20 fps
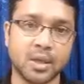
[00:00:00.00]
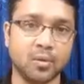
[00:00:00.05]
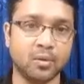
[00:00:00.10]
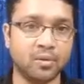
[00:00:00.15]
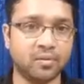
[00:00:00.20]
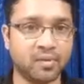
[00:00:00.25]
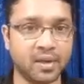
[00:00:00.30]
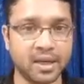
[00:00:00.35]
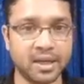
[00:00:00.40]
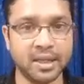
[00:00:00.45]
You
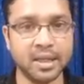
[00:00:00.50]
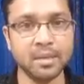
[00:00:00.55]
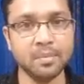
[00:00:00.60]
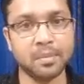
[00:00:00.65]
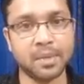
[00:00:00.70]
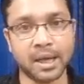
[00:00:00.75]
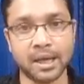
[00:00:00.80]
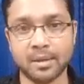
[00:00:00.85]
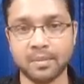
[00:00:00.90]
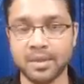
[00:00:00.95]
will find in a
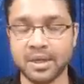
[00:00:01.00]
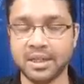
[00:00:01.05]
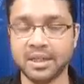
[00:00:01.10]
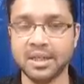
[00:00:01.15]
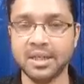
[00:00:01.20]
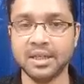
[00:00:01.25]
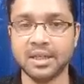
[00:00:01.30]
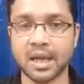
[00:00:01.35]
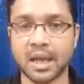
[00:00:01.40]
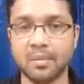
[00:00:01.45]

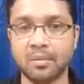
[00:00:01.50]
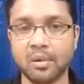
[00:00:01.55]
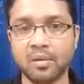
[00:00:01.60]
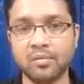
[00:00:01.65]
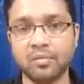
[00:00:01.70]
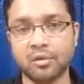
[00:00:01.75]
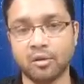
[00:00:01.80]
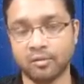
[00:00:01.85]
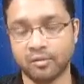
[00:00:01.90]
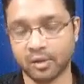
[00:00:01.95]
parliamentary type
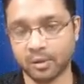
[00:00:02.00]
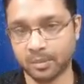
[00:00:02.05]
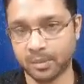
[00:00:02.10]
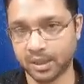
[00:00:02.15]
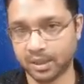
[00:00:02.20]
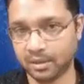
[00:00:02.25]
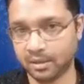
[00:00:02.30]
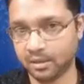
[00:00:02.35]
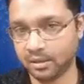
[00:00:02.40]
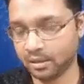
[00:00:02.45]
of
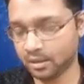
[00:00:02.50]
government.